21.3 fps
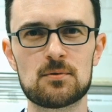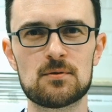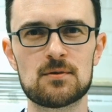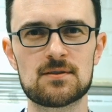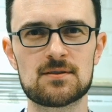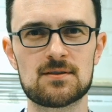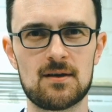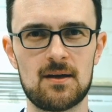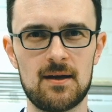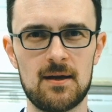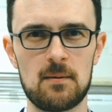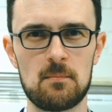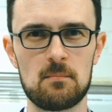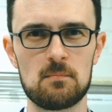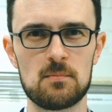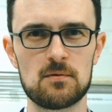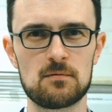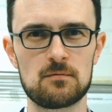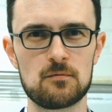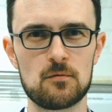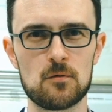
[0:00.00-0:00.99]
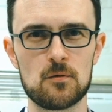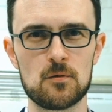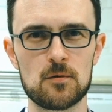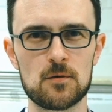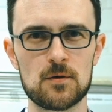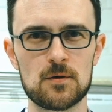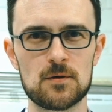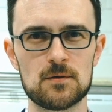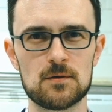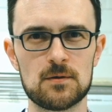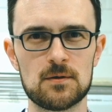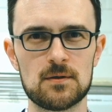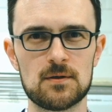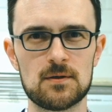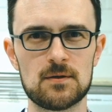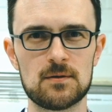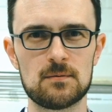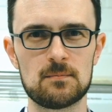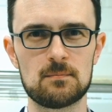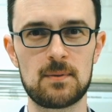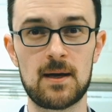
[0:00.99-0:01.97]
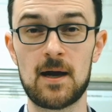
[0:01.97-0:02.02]
a time before
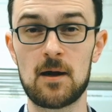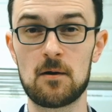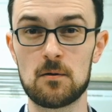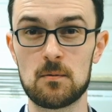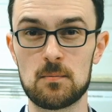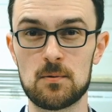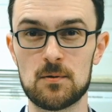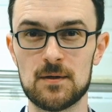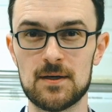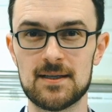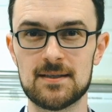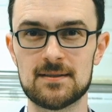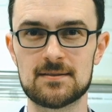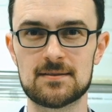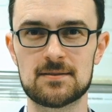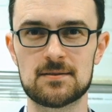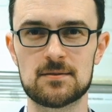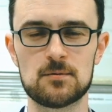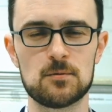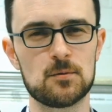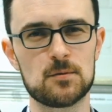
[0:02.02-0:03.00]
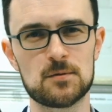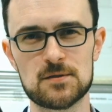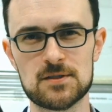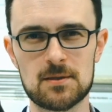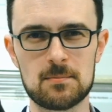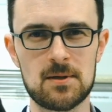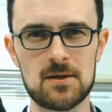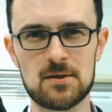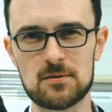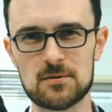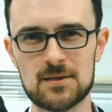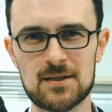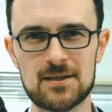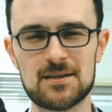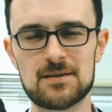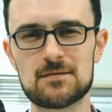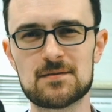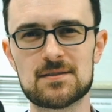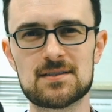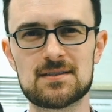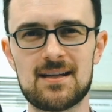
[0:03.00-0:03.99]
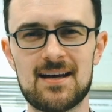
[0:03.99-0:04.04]
PowerPoint or some other kind
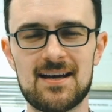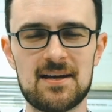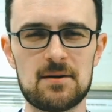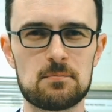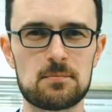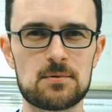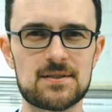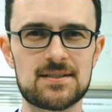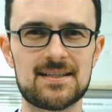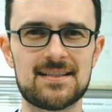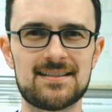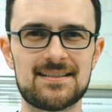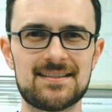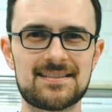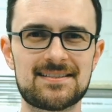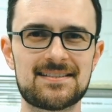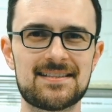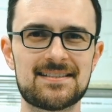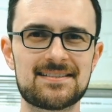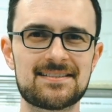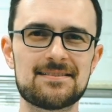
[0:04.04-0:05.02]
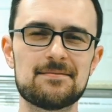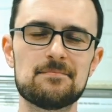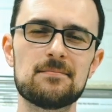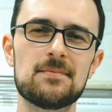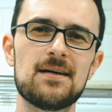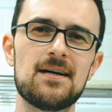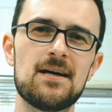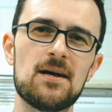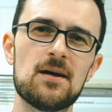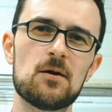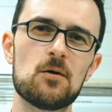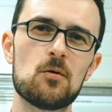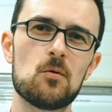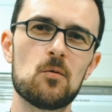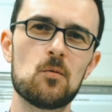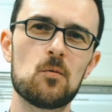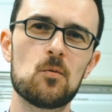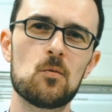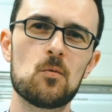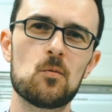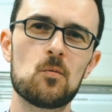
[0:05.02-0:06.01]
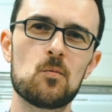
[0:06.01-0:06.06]
of slide presenting system
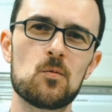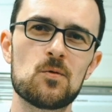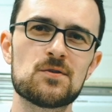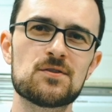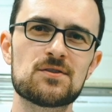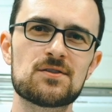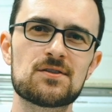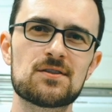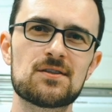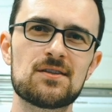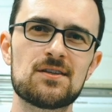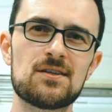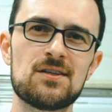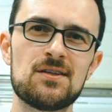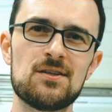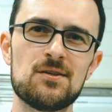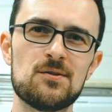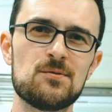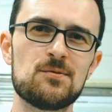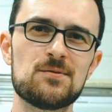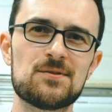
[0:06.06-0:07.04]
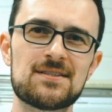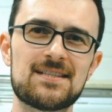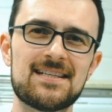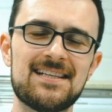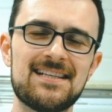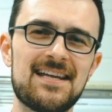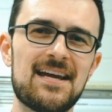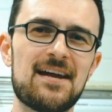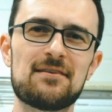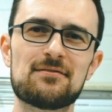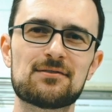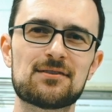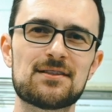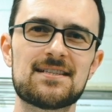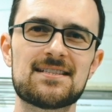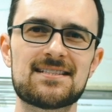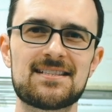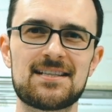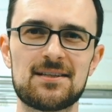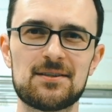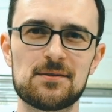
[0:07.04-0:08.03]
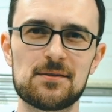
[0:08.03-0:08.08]
was used in every
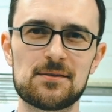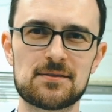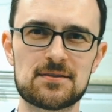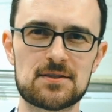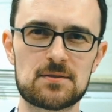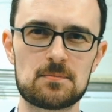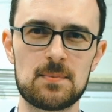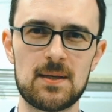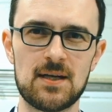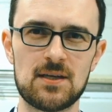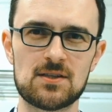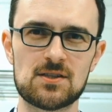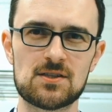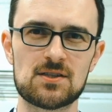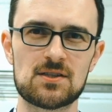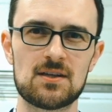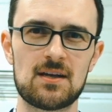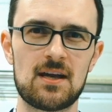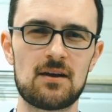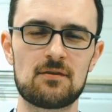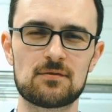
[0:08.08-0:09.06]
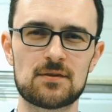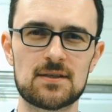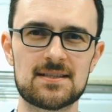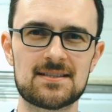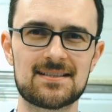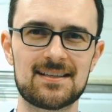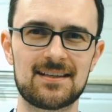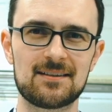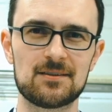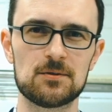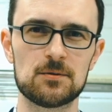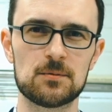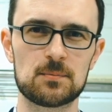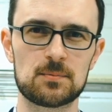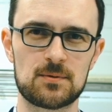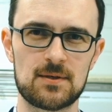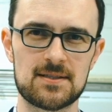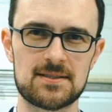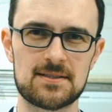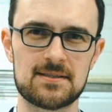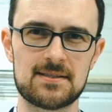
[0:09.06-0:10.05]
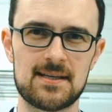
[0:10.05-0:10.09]
single speech, every single
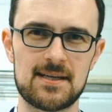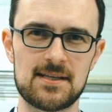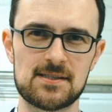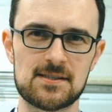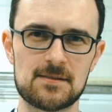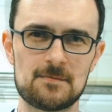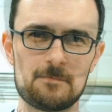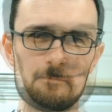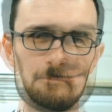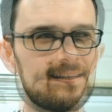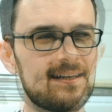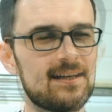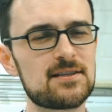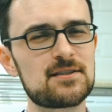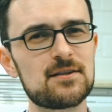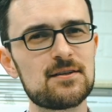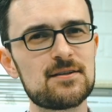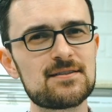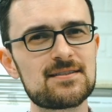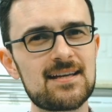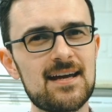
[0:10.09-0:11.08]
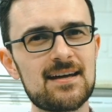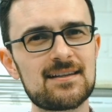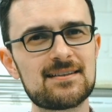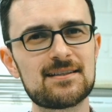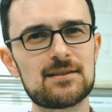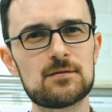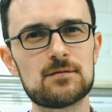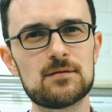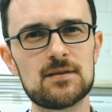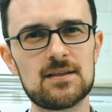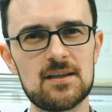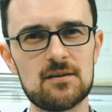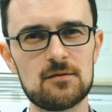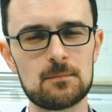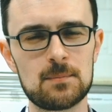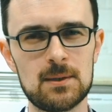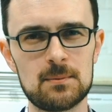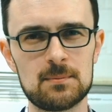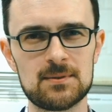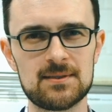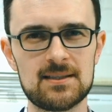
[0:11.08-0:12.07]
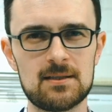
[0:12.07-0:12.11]
presentation. It turns out that if you give
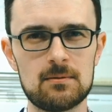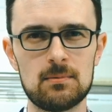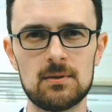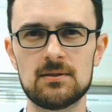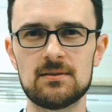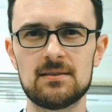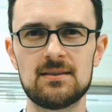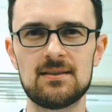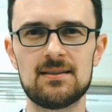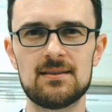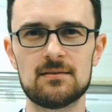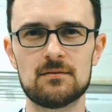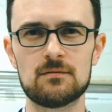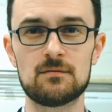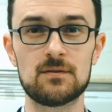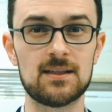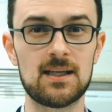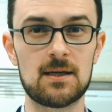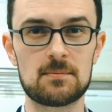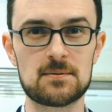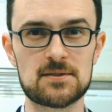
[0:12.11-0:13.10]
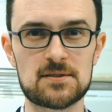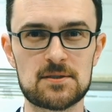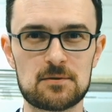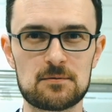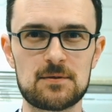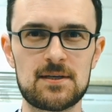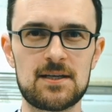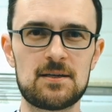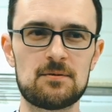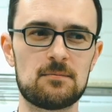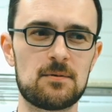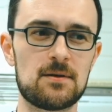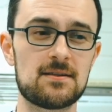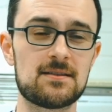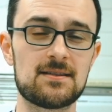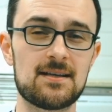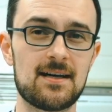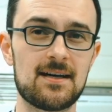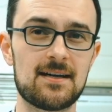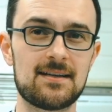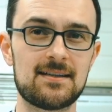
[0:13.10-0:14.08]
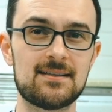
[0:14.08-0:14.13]
people the ability to fill up a screen with
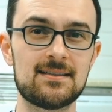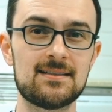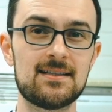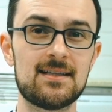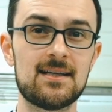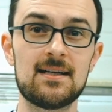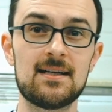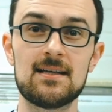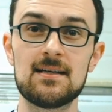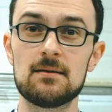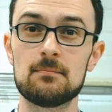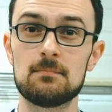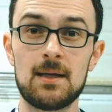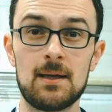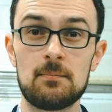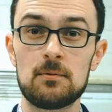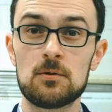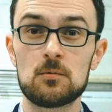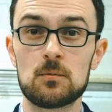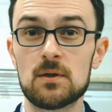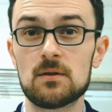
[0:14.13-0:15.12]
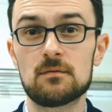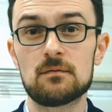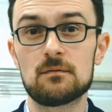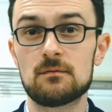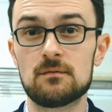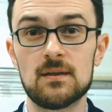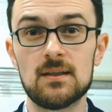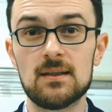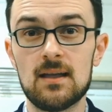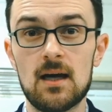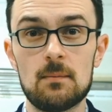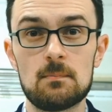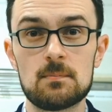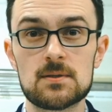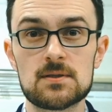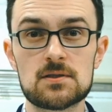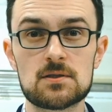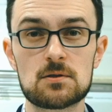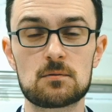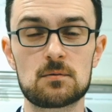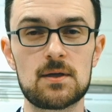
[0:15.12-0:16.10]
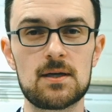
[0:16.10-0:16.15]
data, people will fill up a
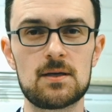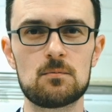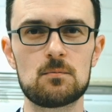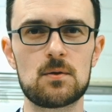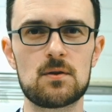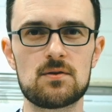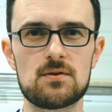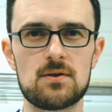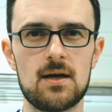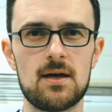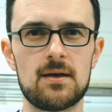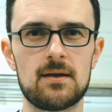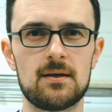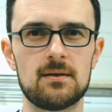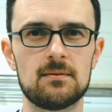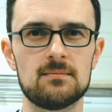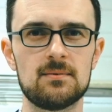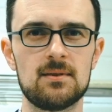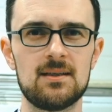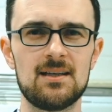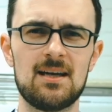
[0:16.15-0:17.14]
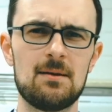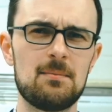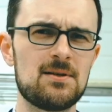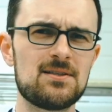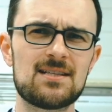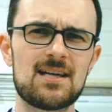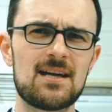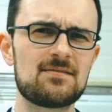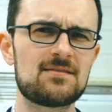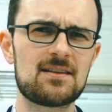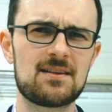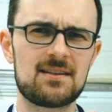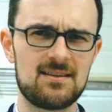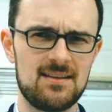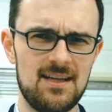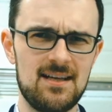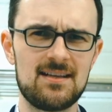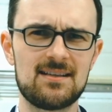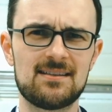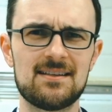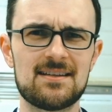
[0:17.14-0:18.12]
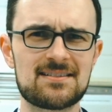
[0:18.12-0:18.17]
screen with data. It means you have to
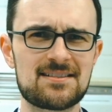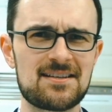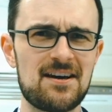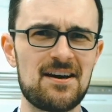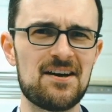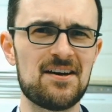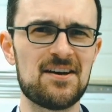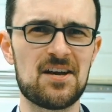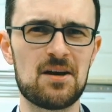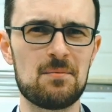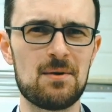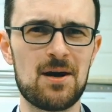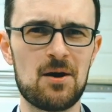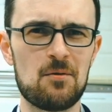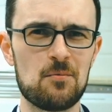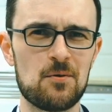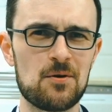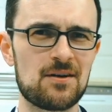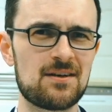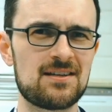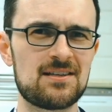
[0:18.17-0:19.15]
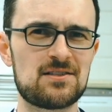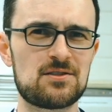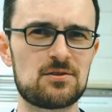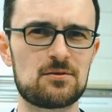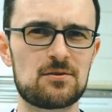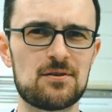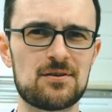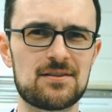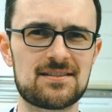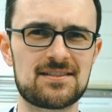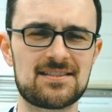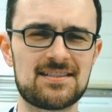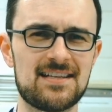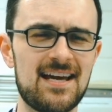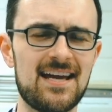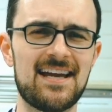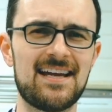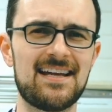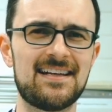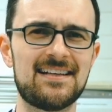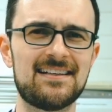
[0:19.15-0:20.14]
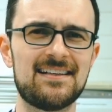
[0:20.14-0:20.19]
think less hard about what it is you're going to
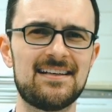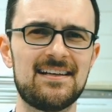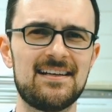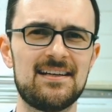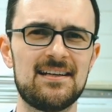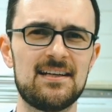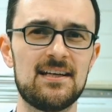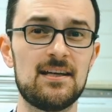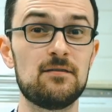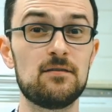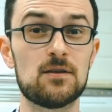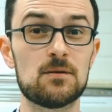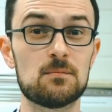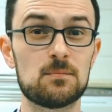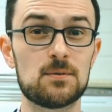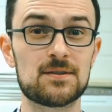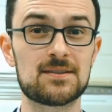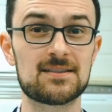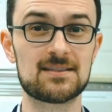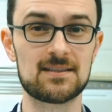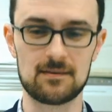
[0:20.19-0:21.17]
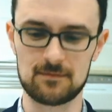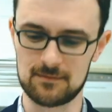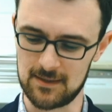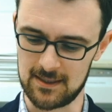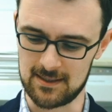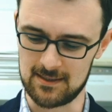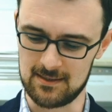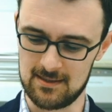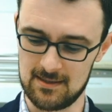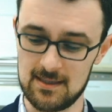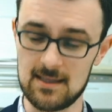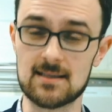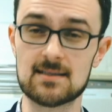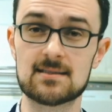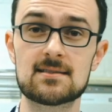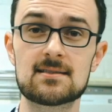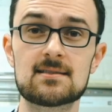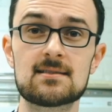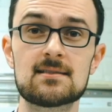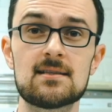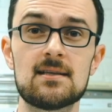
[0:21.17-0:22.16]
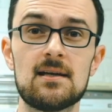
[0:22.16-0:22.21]
say if you can put stuff like this